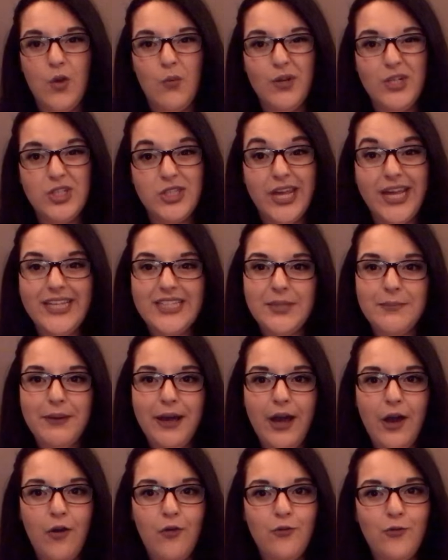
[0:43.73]
which takes
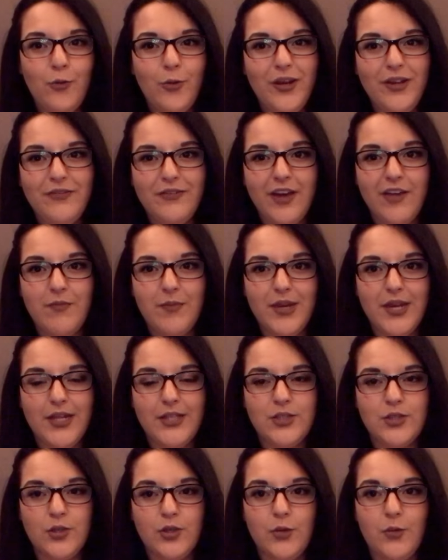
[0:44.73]
about 45
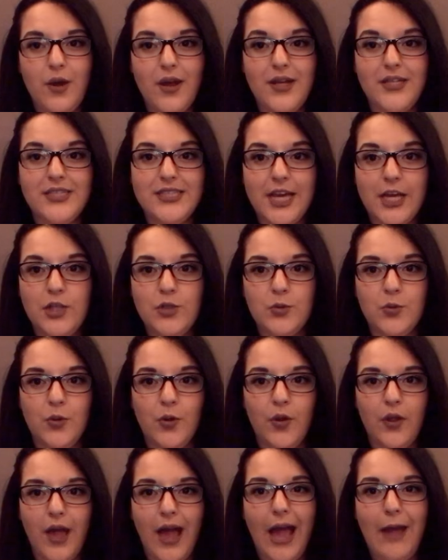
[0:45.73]
minutes, so you want to
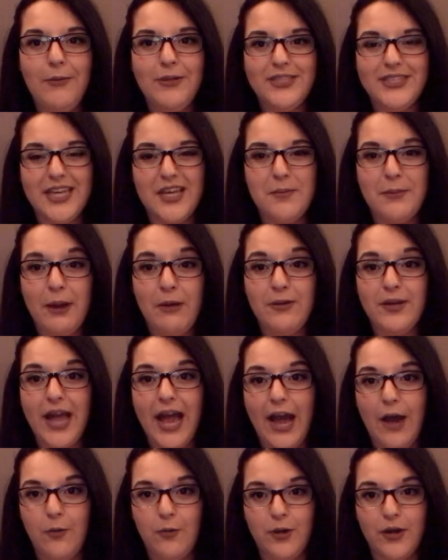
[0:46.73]
schedule, I would say, about an
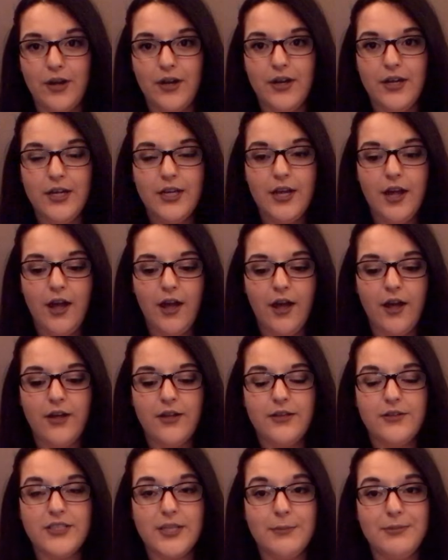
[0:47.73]
hour
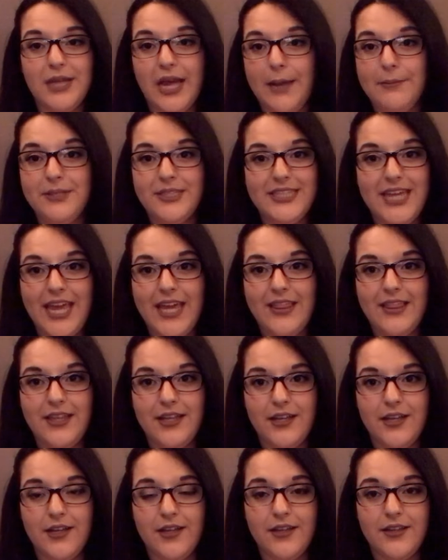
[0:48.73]
sometime to take
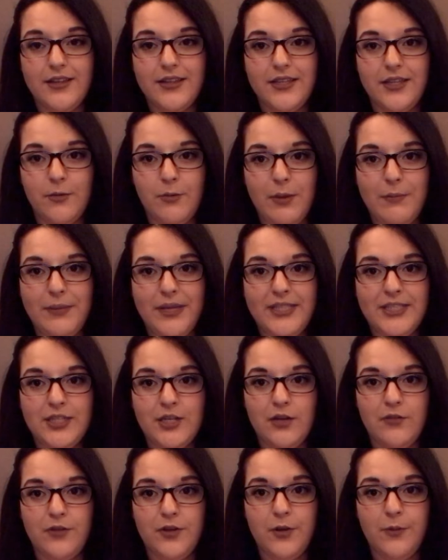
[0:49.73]
the web-based
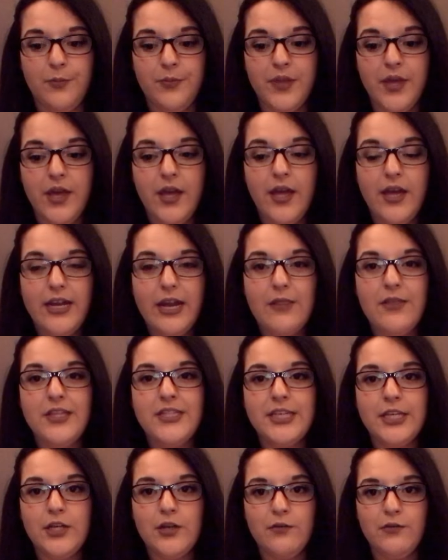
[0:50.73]
interview. Now
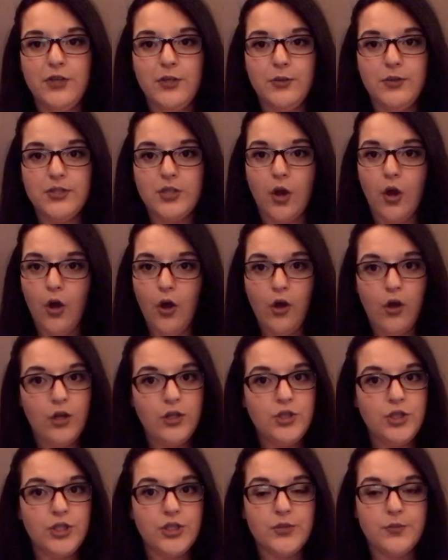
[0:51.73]
this interview is
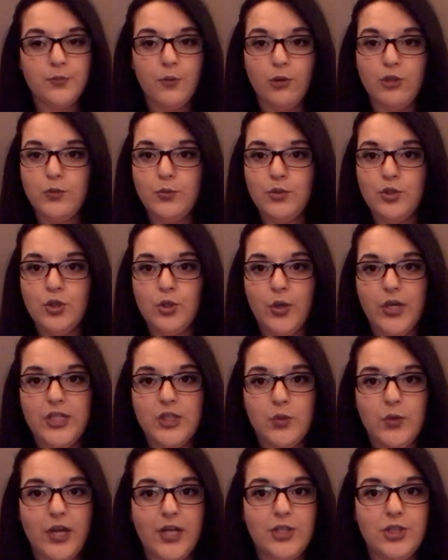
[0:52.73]
all just multiple
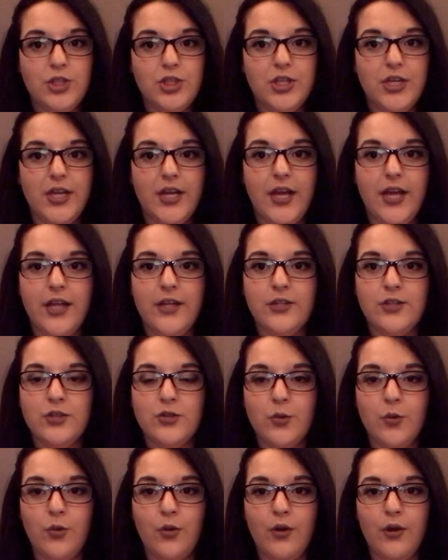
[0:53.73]
choice questions
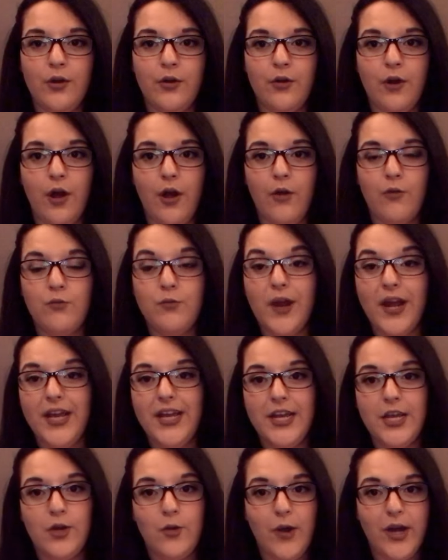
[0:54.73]
or
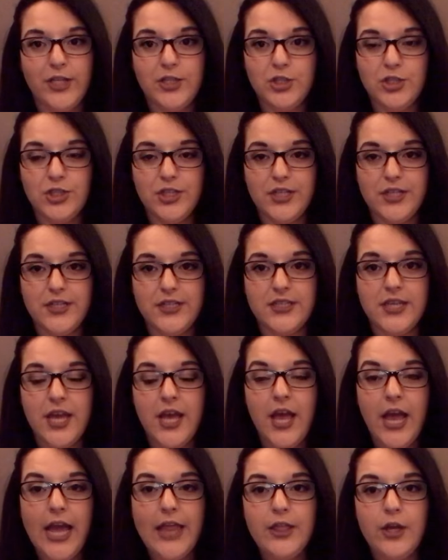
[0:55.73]
rating questions,
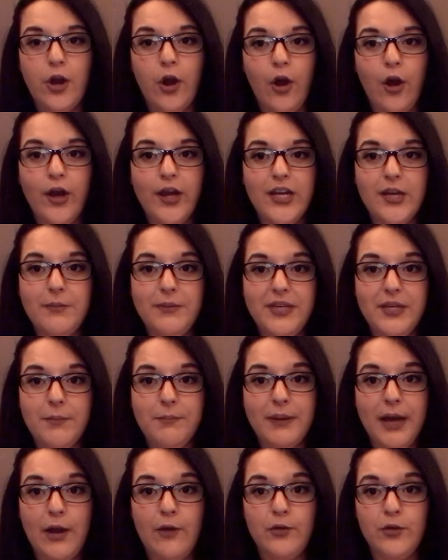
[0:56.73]
and they're all going to be
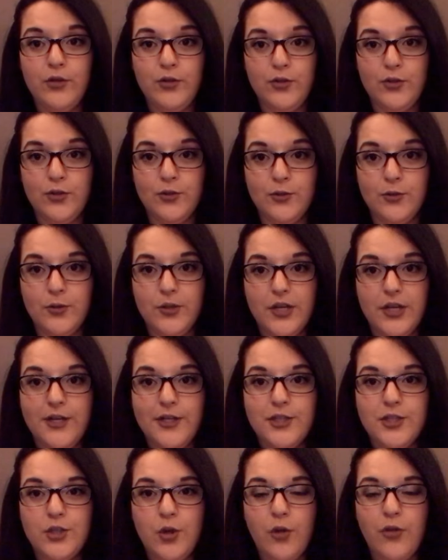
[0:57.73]
about you.
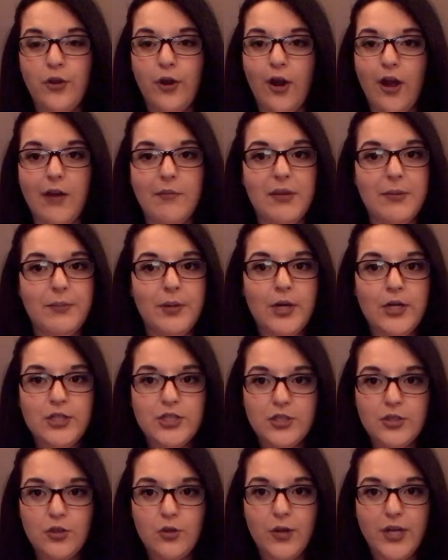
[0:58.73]
So they're all going to be
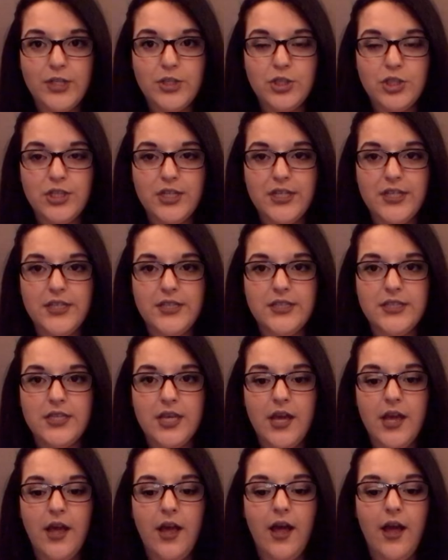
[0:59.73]
personal questions.
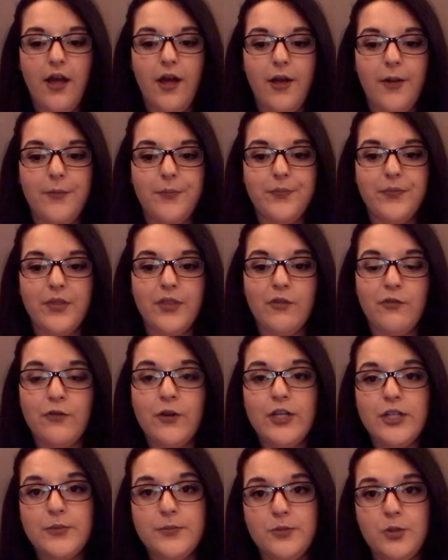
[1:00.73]
The
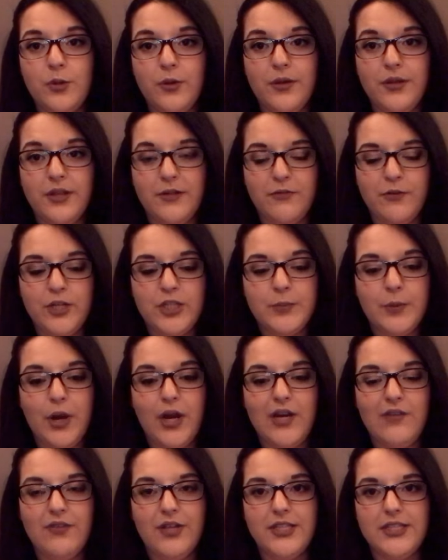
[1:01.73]
first
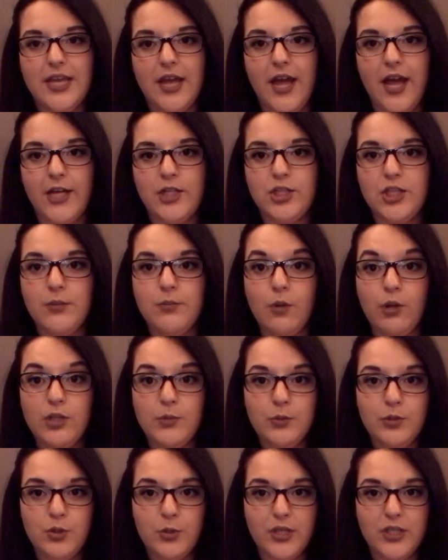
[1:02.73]
part of it's actually
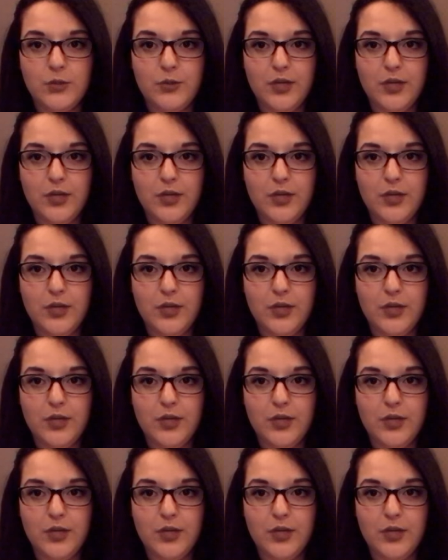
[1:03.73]
multiple choice